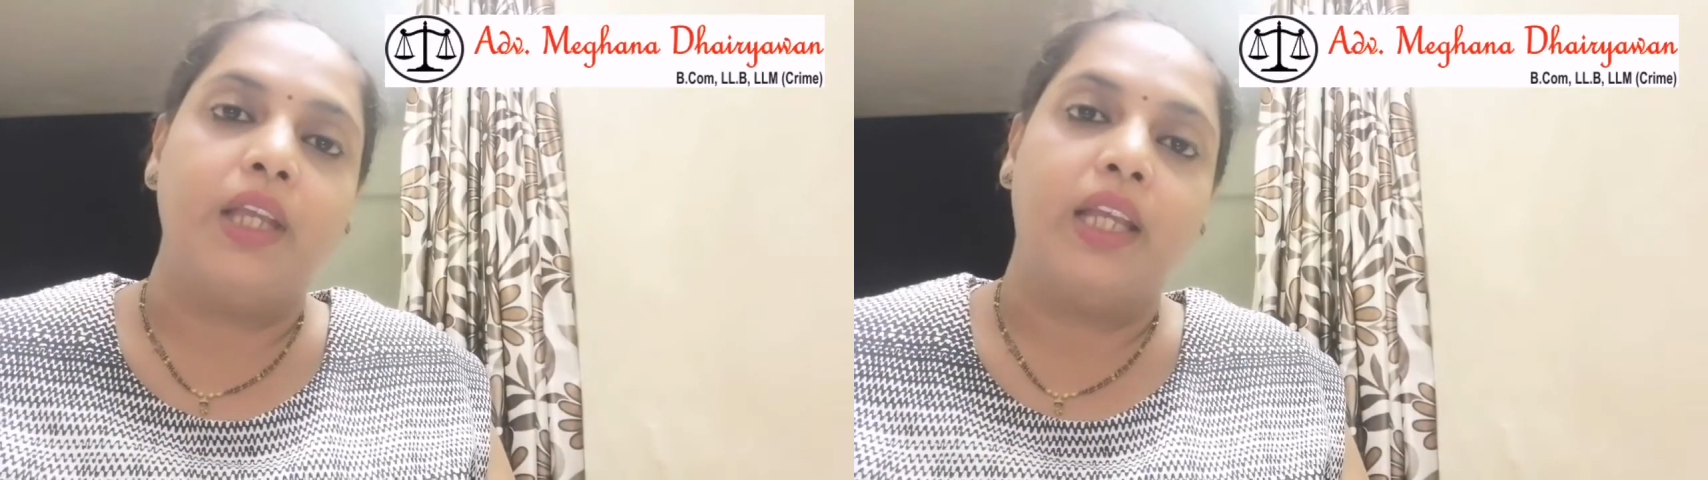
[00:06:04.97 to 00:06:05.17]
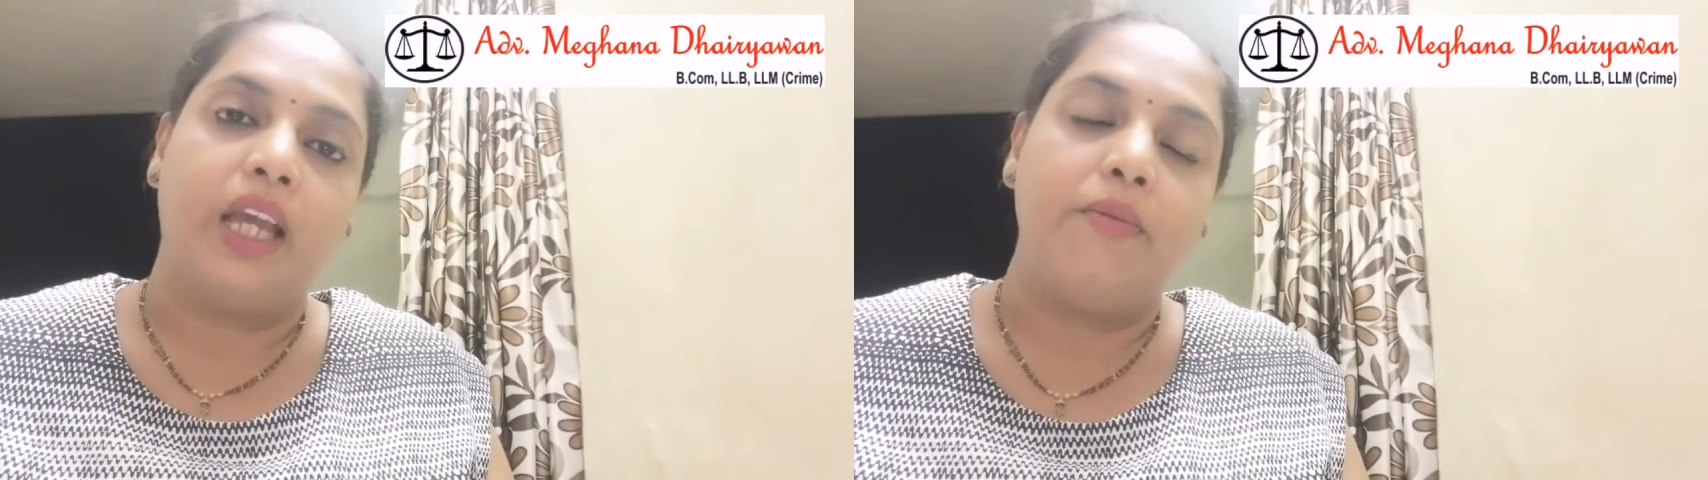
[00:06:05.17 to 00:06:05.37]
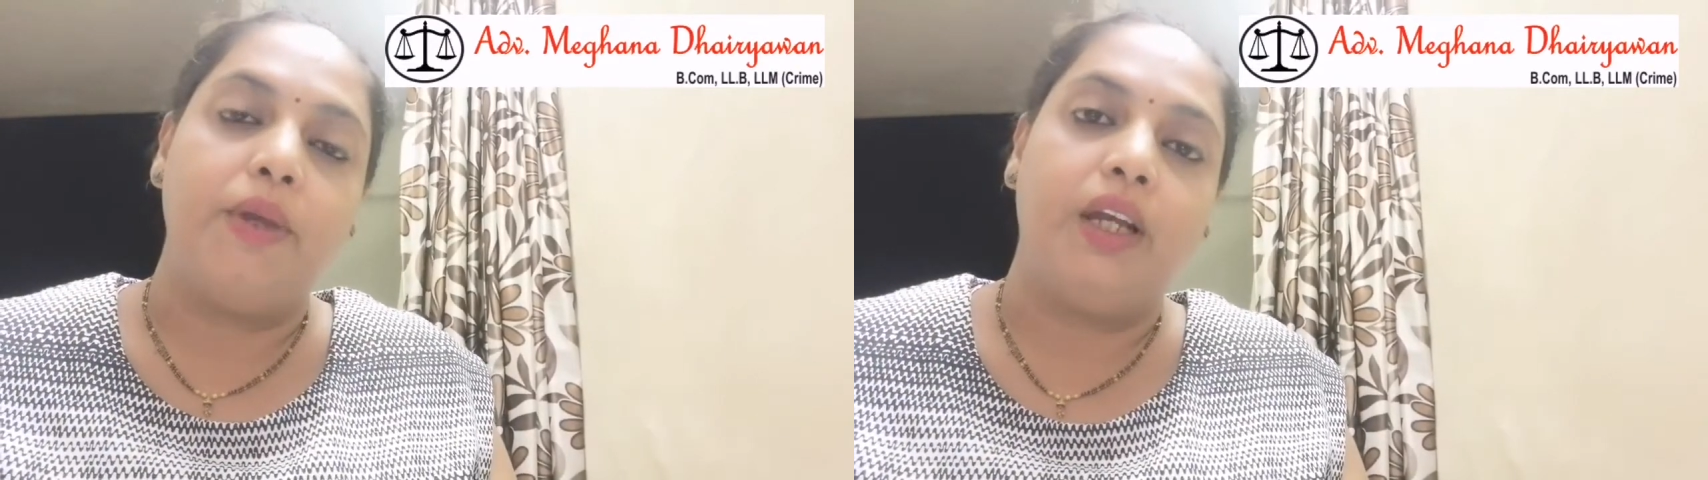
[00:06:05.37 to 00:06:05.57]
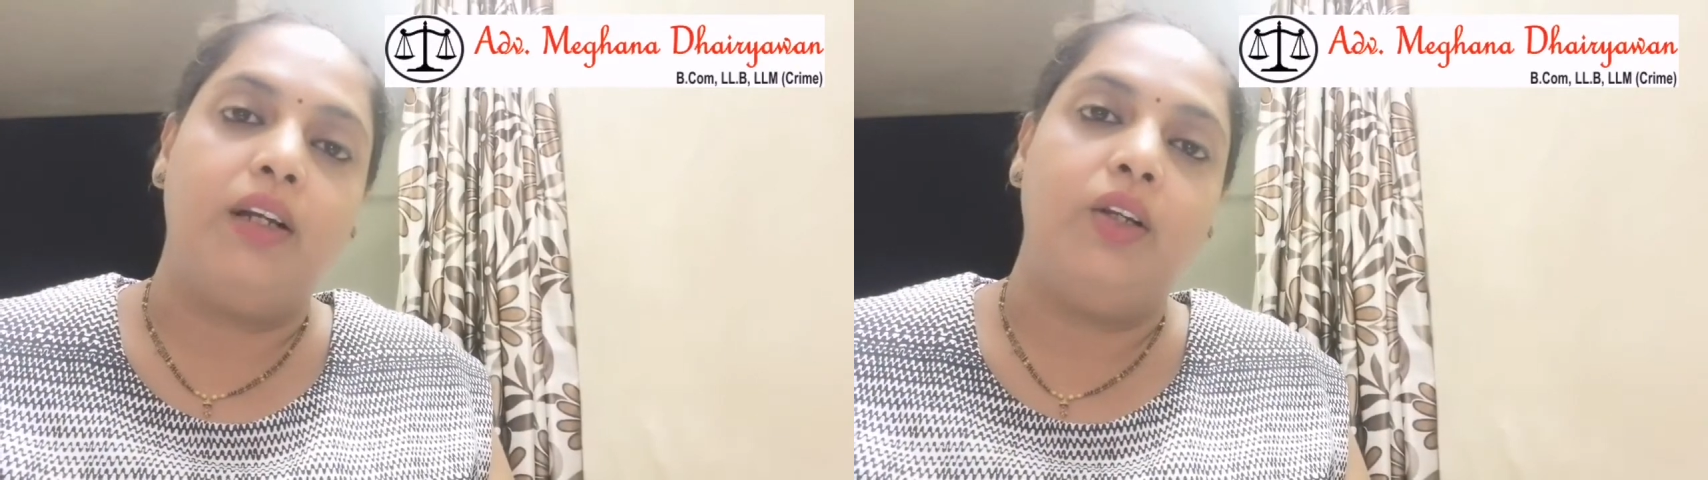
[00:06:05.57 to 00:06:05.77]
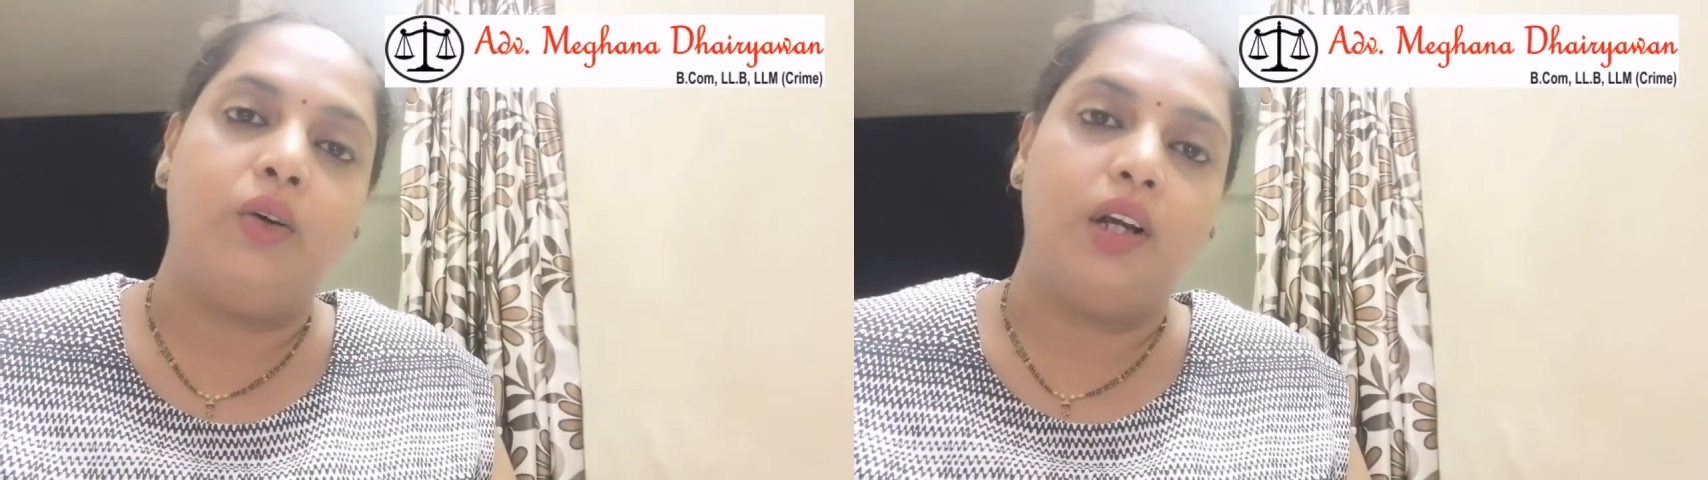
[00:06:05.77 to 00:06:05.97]
can be a
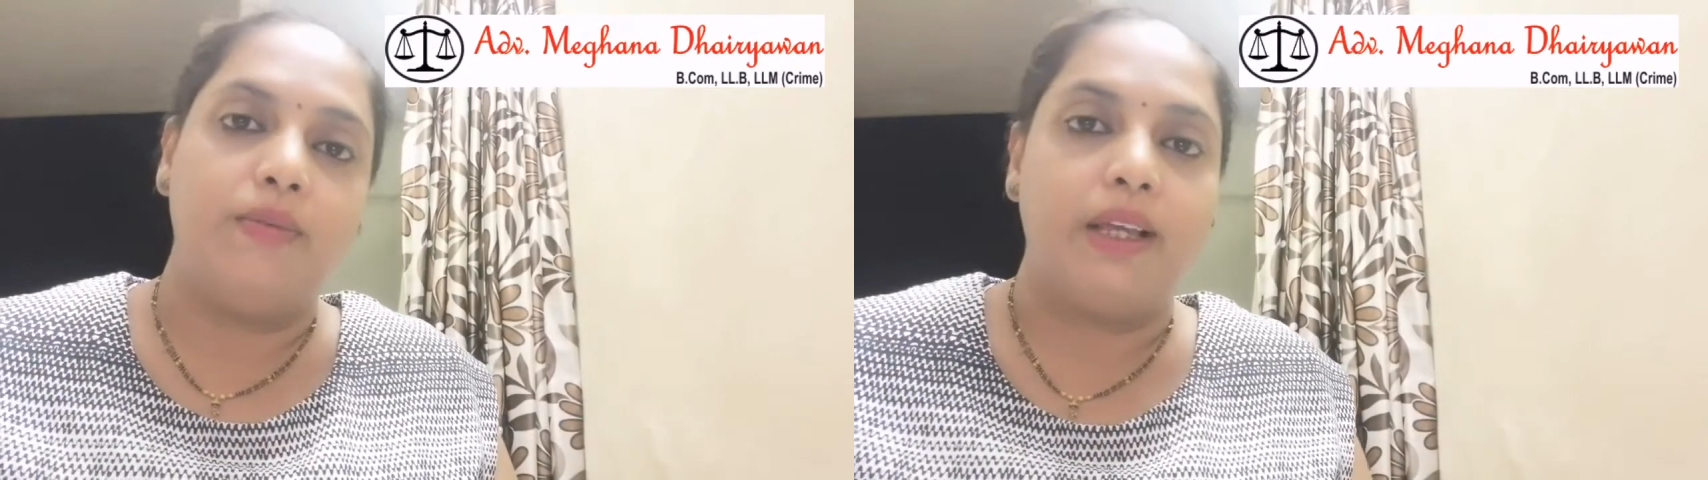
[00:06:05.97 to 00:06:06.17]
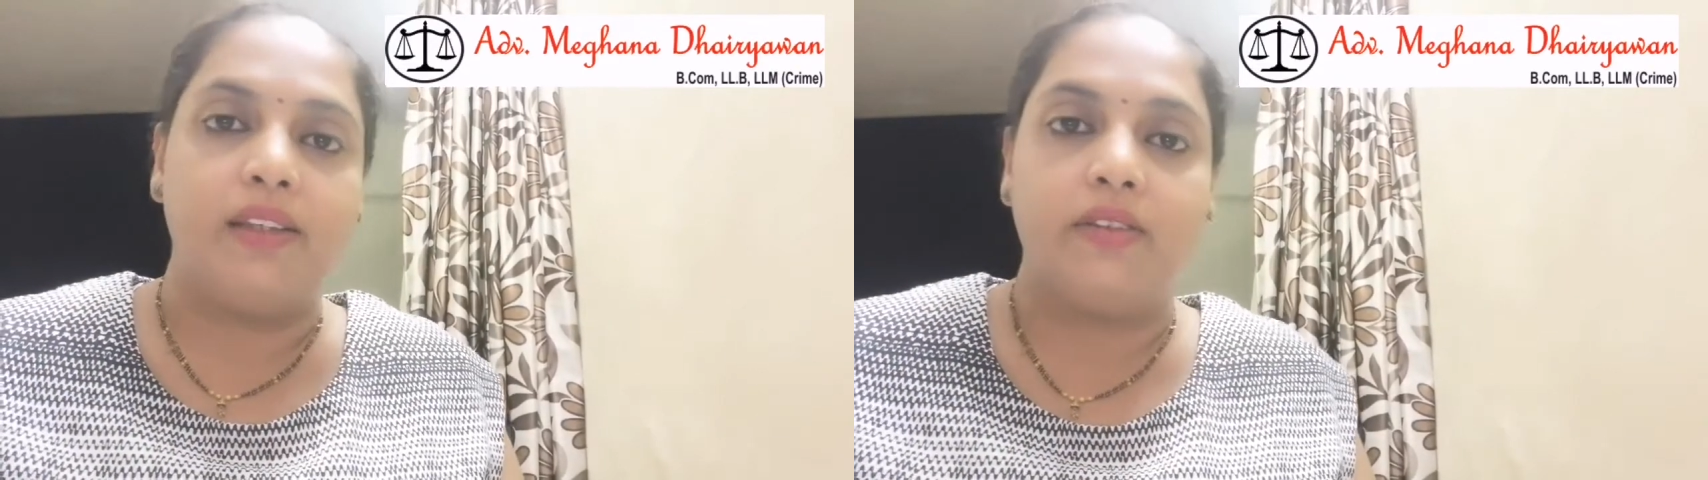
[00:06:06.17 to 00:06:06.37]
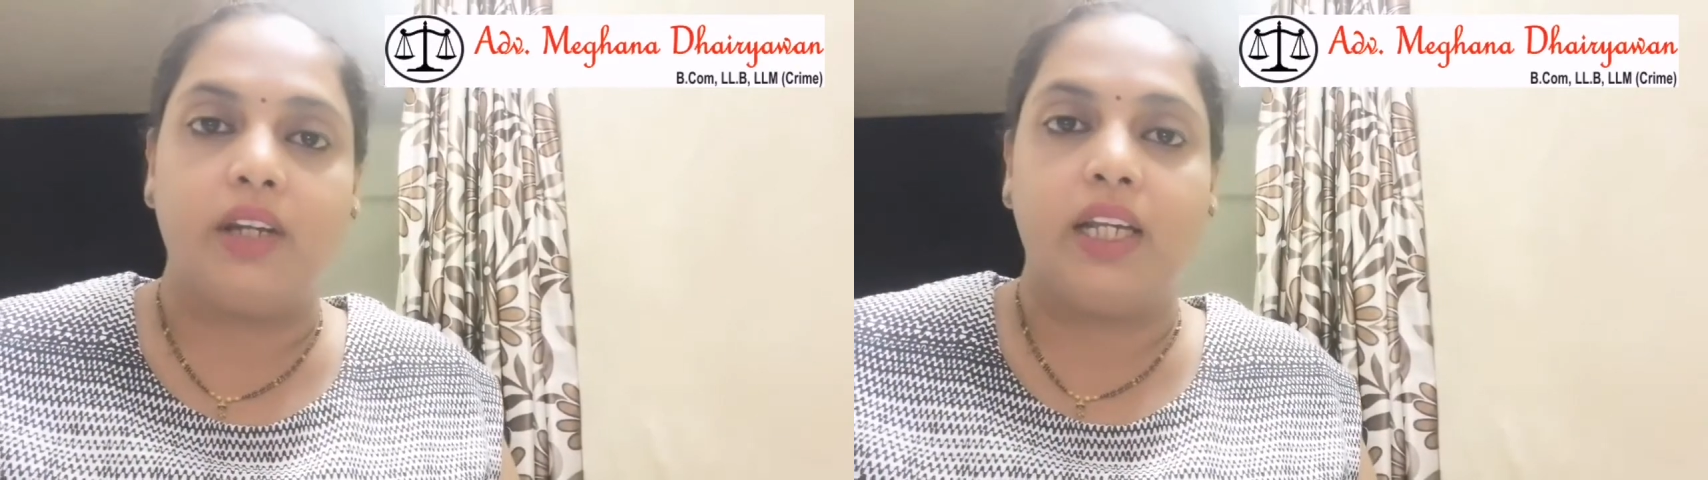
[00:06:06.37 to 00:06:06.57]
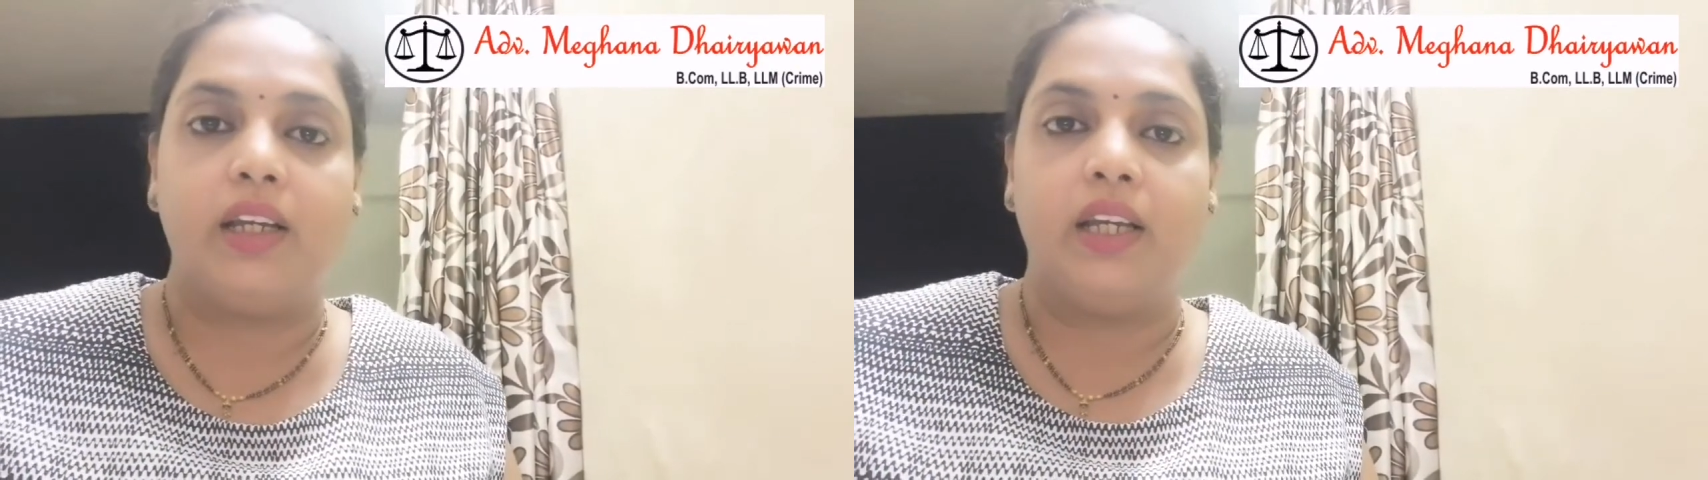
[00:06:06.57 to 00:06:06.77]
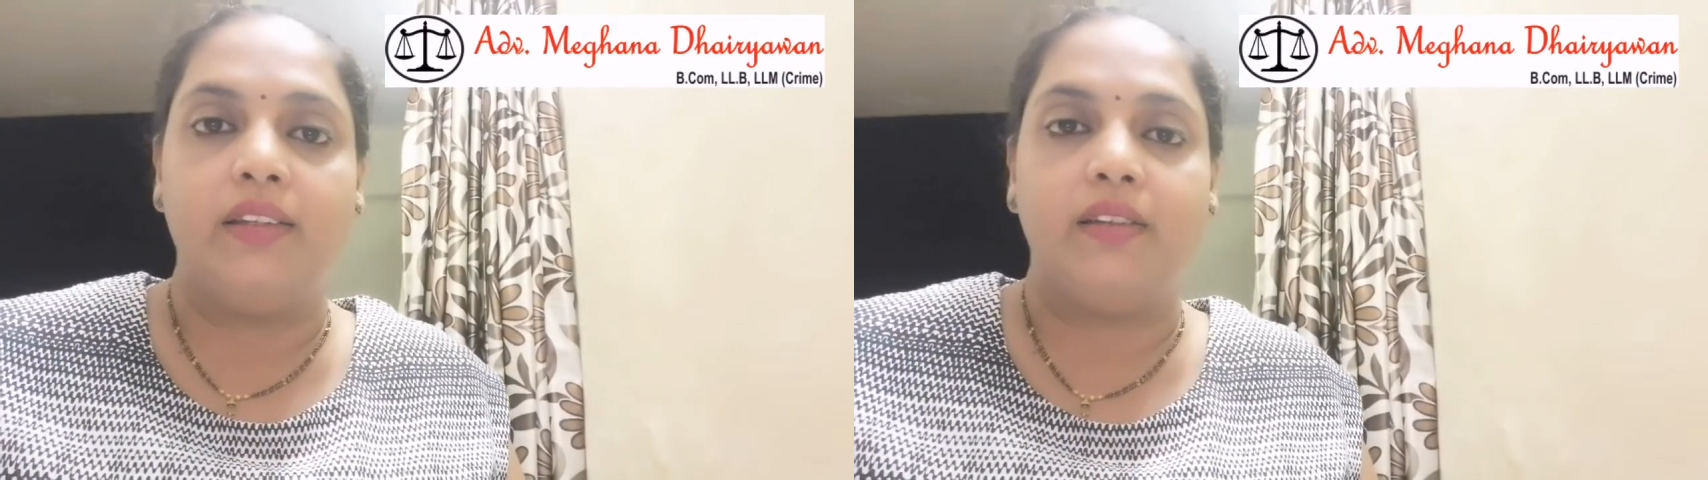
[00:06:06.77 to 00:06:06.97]
local magistrate
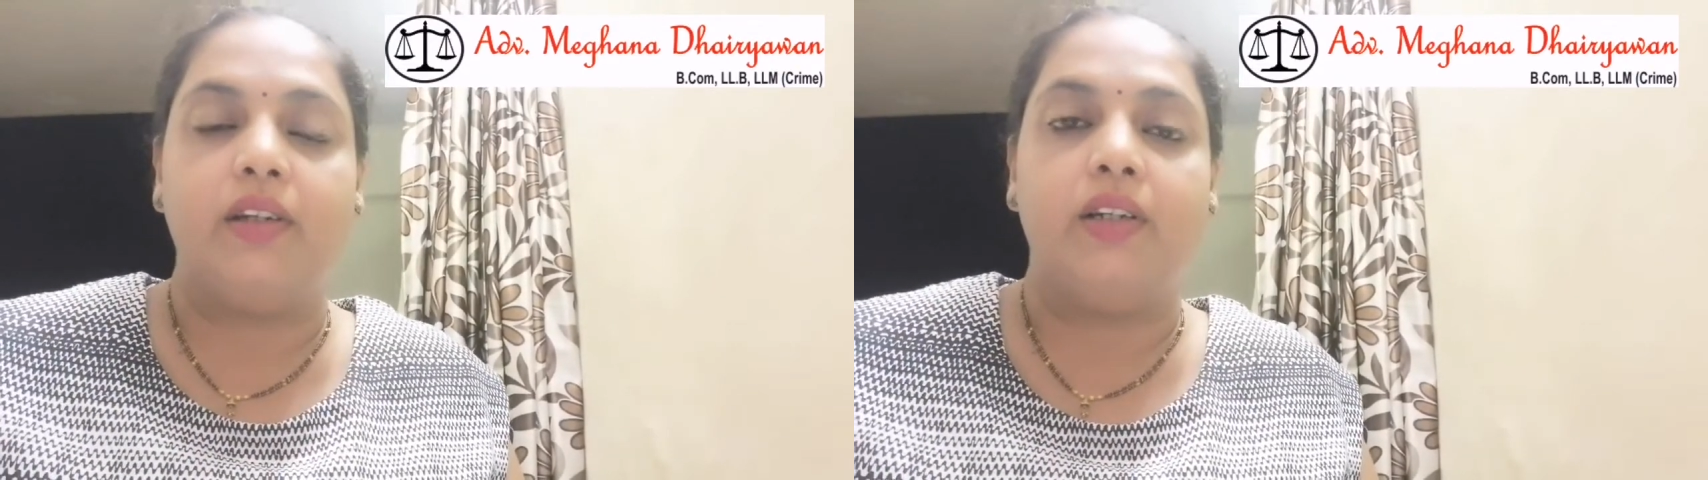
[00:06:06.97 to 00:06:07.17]
case,